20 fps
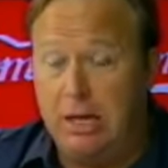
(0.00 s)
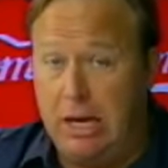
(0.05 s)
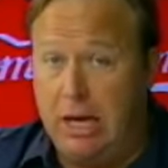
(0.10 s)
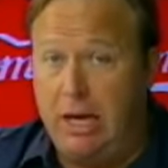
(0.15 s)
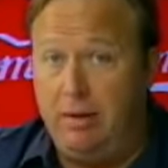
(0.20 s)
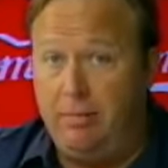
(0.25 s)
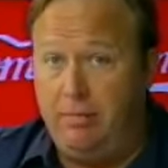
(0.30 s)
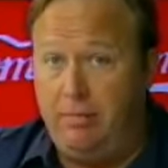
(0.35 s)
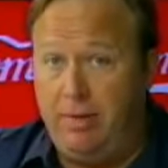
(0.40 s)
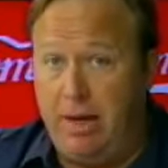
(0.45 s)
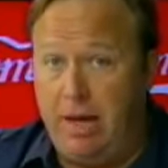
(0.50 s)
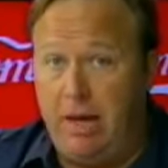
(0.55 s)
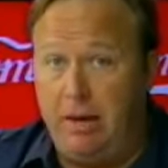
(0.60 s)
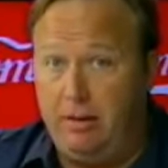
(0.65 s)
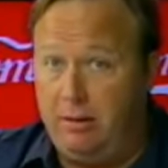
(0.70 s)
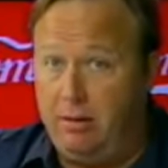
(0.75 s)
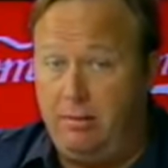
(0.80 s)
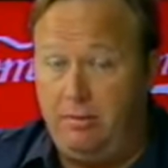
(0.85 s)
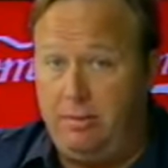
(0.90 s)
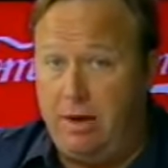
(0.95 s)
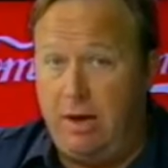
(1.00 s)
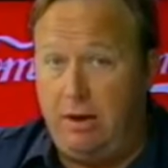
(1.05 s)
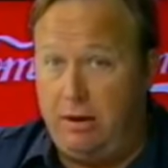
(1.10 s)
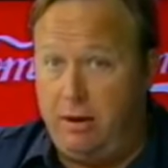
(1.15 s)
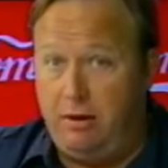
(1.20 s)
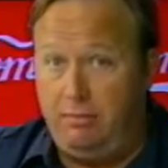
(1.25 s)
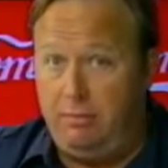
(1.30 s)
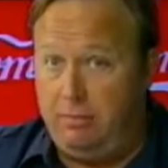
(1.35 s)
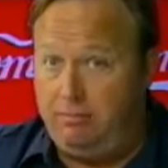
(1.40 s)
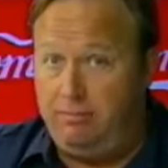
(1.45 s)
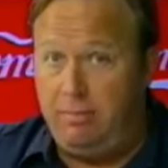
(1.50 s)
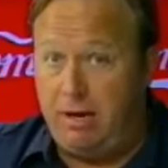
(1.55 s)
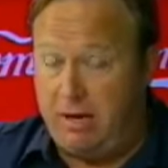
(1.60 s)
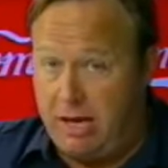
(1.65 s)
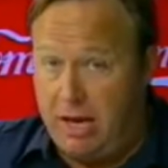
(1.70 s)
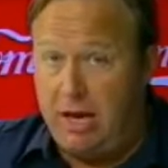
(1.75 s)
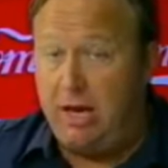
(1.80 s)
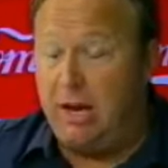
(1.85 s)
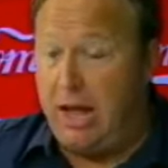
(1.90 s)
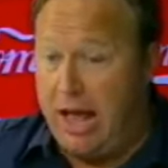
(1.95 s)
uh, that, that it,
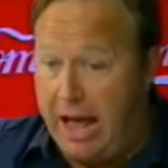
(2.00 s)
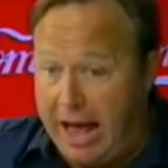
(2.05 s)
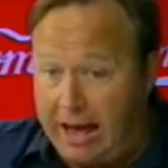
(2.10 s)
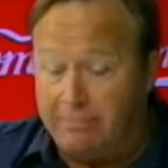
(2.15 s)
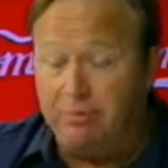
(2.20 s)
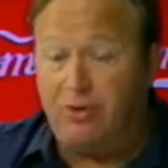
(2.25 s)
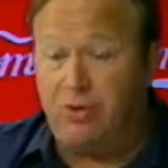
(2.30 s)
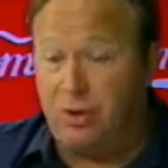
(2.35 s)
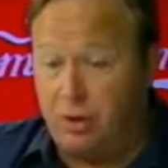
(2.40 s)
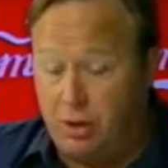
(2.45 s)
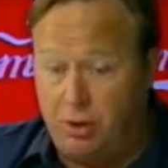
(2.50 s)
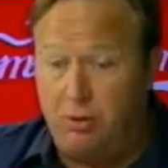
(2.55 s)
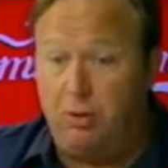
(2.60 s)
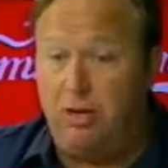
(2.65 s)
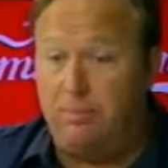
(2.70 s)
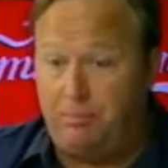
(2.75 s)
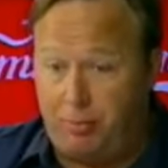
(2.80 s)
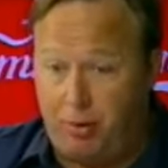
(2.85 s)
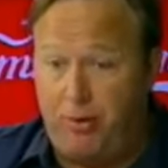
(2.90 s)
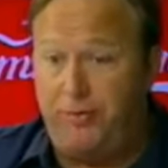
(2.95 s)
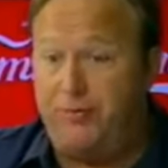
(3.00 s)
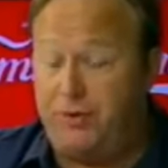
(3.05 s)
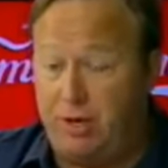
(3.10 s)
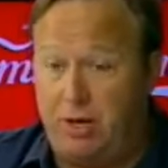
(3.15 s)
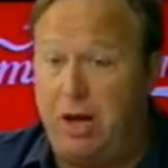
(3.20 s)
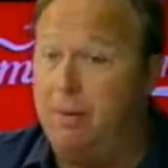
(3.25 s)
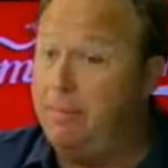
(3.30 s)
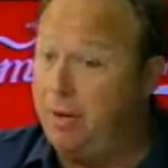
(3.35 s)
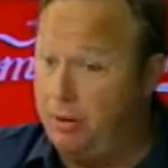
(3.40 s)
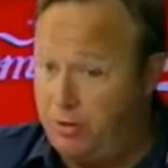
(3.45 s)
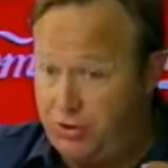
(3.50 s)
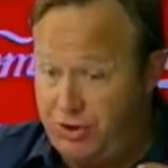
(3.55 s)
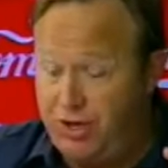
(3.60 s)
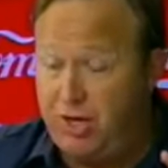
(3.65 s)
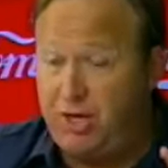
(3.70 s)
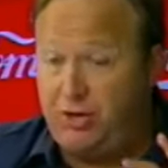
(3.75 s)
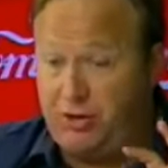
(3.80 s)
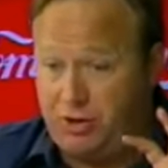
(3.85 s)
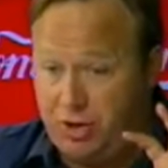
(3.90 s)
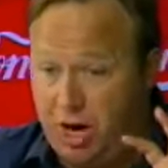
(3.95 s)
again, absolutely proves it. I mean,
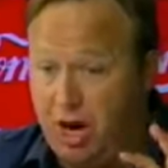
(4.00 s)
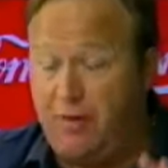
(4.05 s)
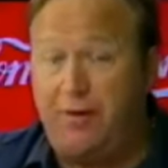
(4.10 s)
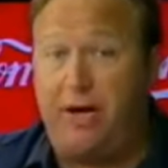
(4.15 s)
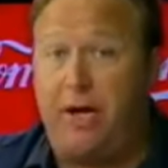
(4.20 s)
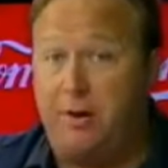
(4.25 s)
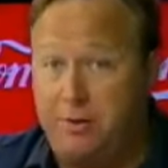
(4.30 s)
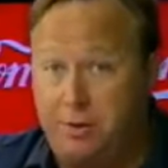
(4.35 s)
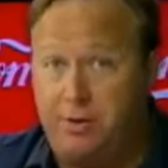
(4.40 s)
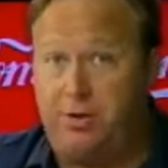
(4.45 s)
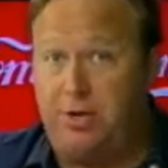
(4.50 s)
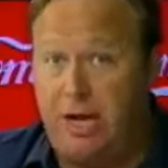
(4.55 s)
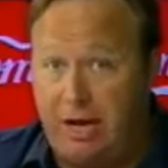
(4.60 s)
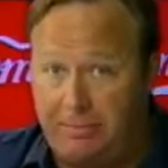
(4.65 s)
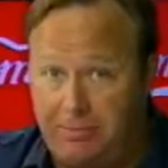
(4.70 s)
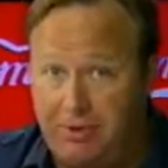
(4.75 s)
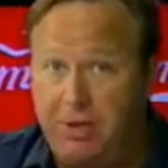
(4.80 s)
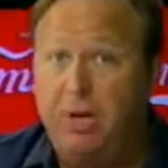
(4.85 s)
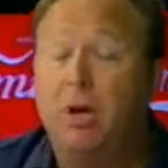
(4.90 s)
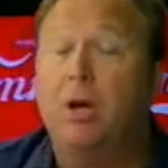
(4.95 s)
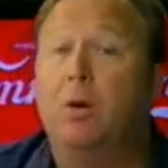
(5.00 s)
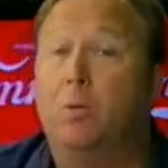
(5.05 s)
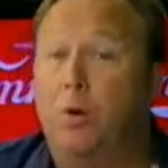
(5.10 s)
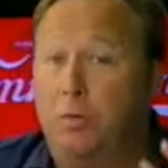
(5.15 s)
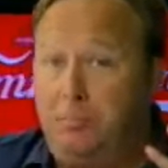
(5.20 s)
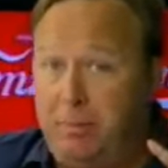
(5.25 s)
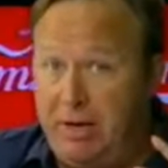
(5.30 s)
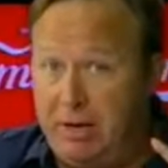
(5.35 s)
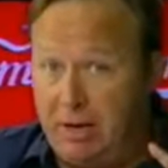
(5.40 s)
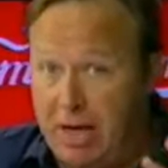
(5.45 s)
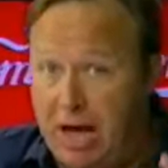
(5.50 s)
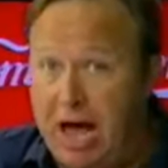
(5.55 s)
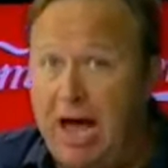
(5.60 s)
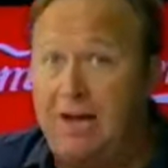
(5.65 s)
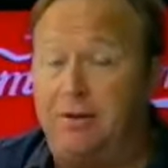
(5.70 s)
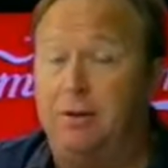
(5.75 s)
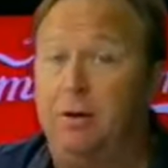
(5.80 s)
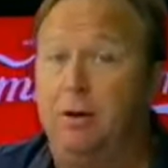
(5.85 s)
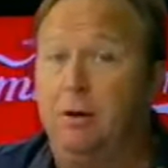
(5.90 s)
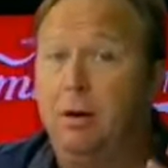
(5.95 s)
she saw the intercepts with bin
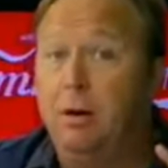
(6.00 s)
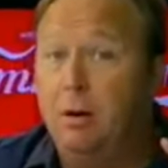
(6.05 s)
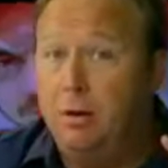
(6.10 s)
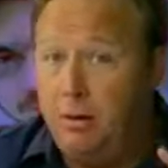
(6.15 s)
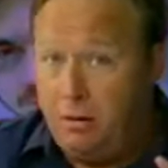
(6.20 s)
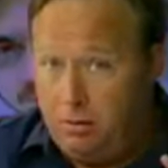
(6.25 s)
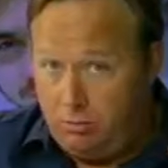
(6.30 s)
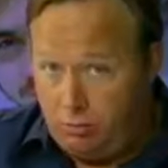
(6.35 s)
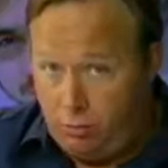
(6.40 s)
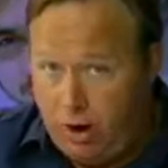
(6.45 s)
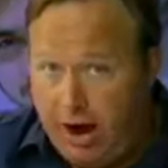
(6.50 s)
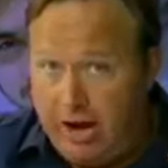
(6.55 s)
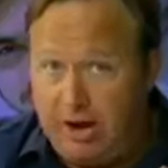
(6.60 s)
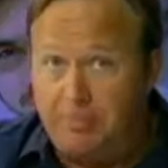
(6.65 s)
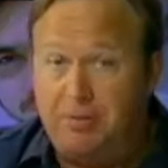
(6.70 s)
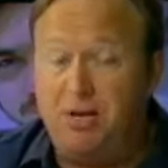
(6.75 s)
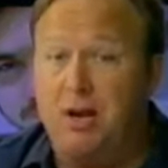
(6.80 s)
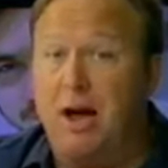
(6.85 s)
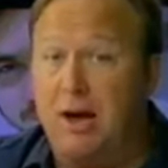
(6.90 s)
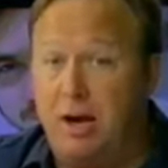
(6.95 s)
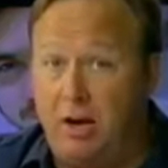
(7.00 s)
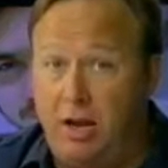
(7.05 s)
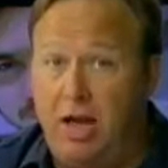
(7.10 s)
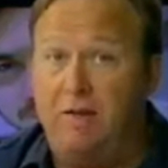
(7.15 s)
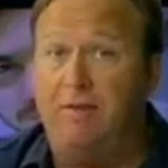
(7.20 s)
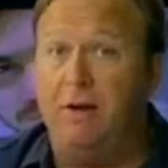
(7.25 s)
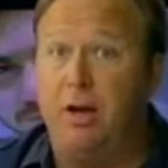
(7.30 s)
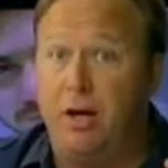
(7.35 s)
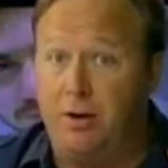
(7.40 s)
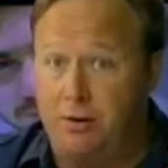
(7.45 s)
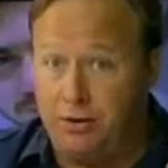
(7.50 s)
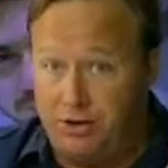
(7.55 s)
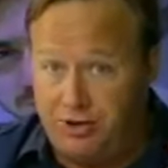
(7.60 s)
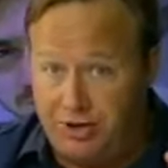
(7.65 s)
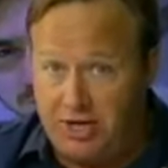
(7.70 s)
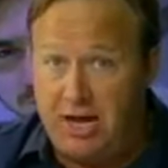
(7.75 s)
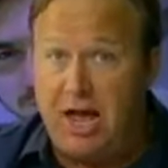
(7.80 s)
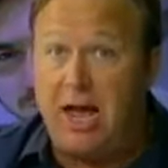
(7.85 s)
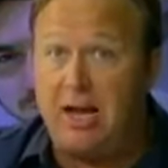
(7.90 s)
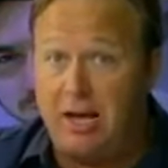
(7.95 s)
Laden right up to 9-11 under
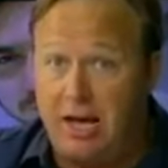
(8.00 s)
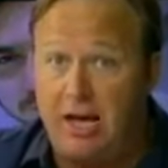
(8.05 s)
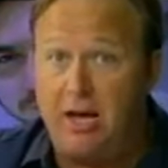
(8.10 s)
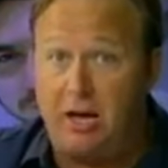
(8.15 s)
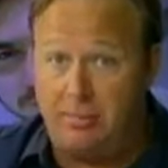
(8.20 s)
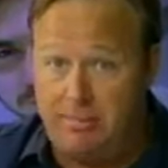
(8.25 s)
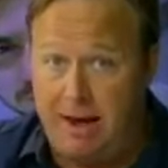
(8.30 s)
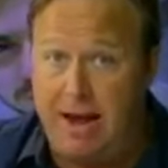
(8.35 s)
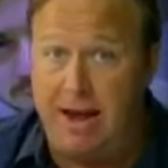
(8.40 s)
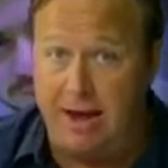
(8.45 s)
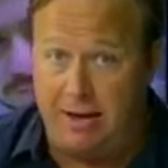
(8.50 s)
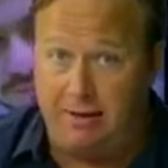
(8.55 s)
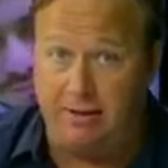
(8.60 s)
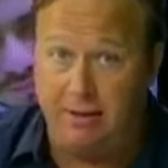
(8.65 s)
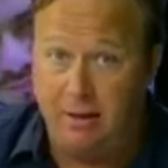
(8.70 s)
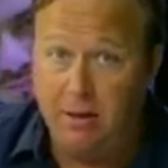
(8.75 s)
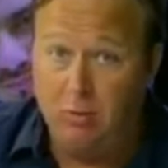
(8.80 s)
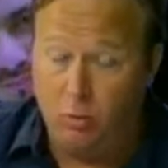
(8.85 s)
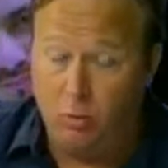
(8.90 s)
CIA command.